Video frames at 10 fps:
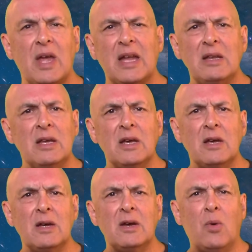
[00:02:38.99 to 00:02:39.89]
then
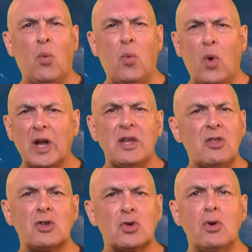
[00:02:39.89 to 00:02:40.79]
what
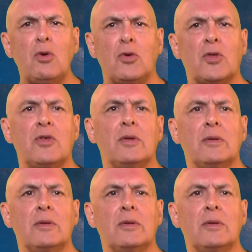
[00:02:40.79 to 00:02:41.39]
is truth?